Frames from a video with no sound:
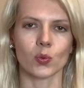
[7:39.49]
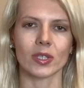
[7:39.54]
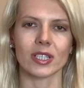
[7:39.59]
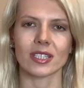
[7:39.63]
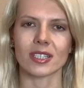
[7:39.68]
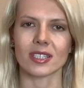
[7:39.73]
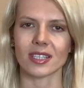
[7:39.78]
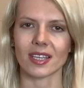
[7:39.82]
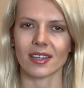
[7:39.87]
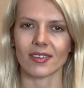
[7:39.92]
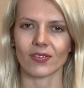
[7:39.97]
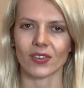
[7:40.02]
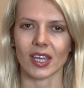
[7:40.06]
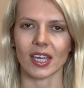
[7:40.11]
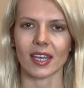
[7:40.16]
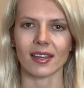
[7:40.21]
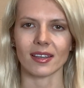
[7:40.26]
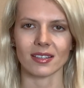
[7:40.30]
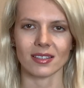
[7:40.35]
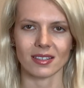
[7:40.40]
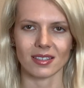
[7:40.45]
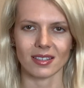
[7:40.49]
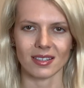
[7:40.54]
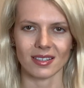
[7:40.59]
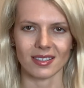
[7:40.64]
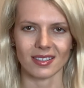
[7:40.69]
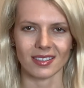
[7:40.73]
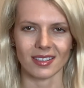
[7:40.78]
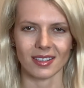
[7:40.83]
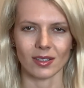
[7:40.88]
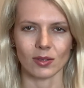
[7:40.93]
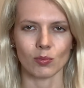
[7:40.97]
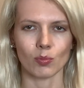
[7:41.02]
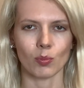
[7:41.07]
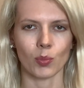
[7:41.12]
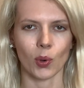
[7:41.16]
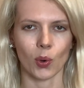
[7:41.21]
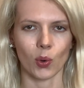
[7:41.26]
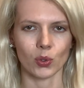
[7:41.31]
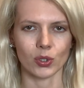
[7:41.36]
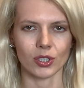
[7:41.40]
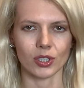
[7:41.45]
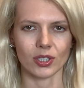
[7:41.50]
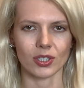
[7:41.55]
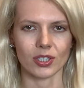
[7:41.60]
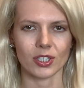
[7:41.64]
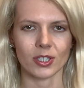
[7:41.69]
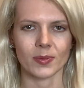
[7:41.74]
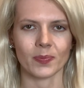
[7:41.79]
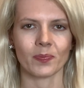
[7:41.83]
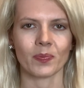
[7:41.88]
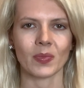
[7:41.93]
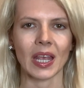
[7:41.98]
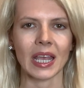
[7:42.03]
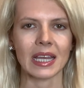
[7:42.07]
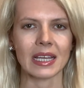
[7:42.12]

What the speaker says: within the existing borders.